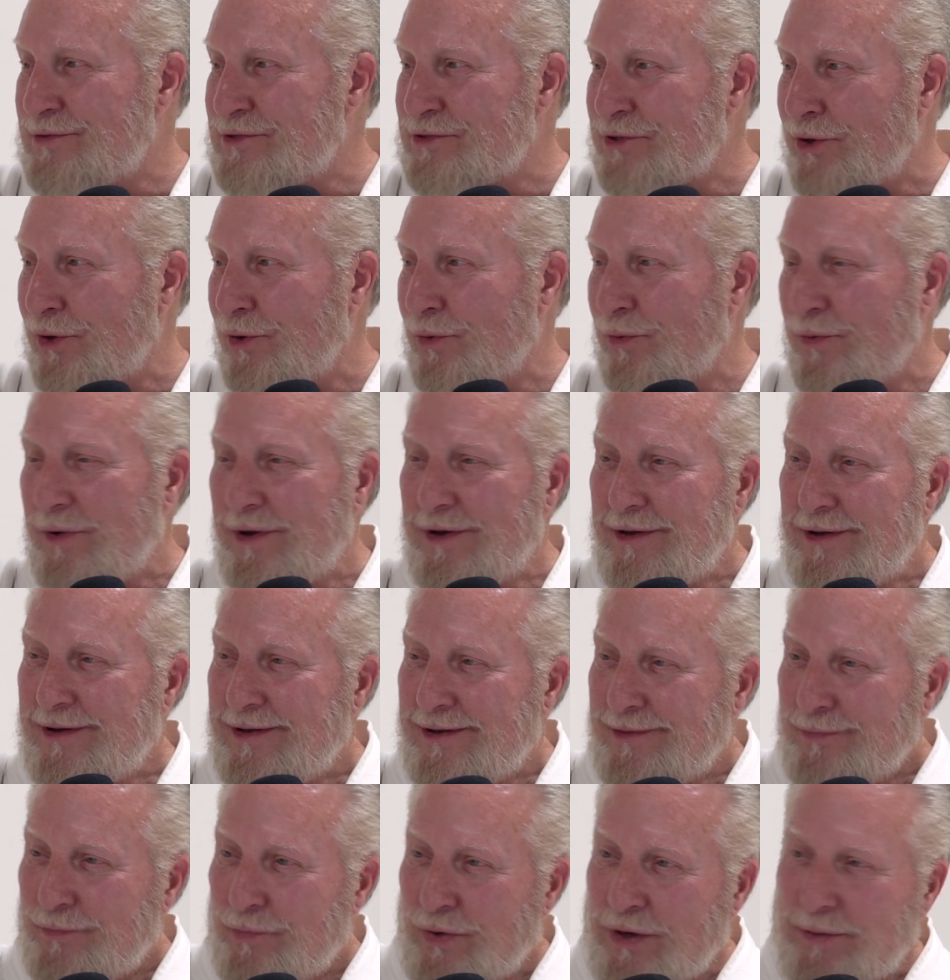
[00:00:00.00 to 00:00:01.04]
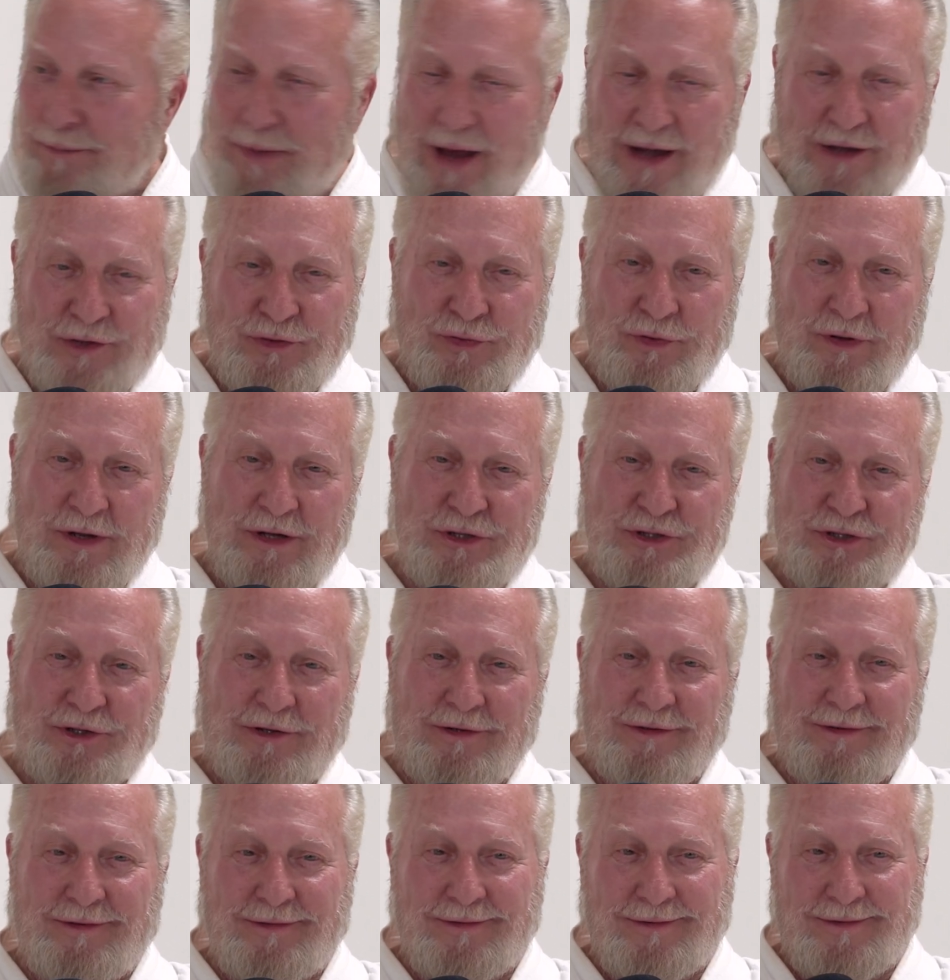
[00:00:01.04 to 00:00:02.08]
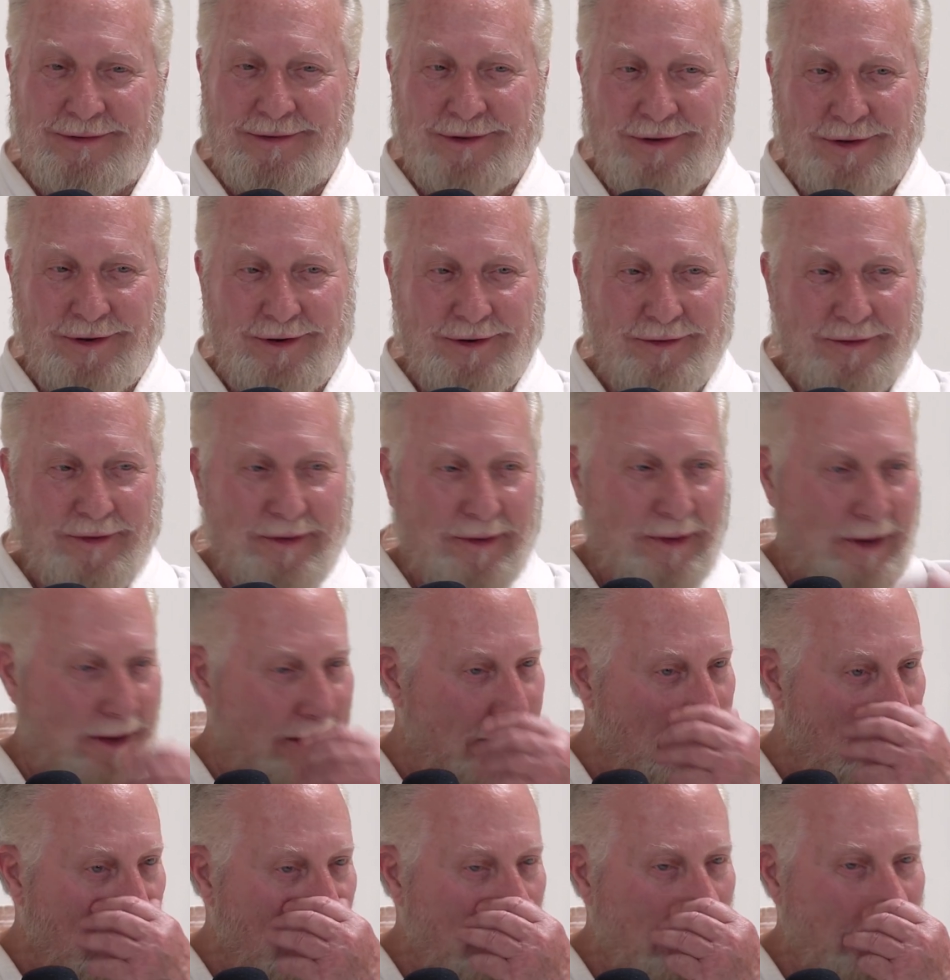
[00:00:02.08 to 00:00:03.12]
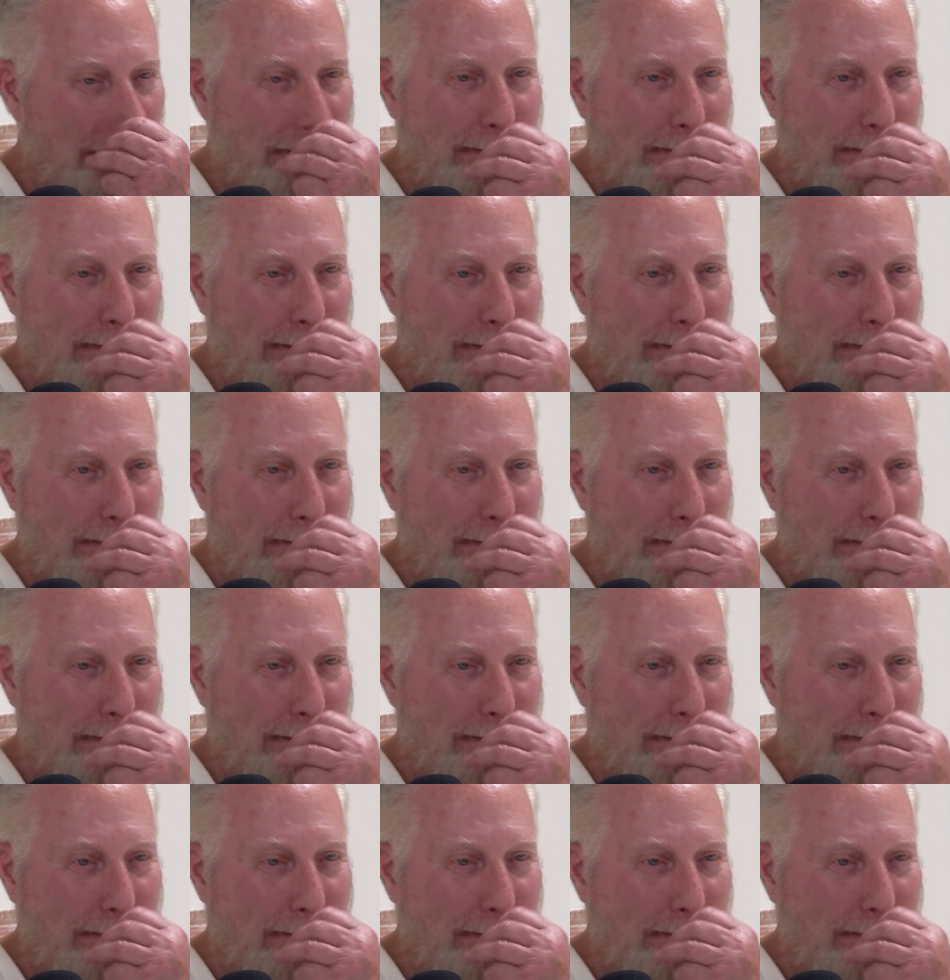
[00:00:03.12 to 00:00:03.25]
So bring back tradition, and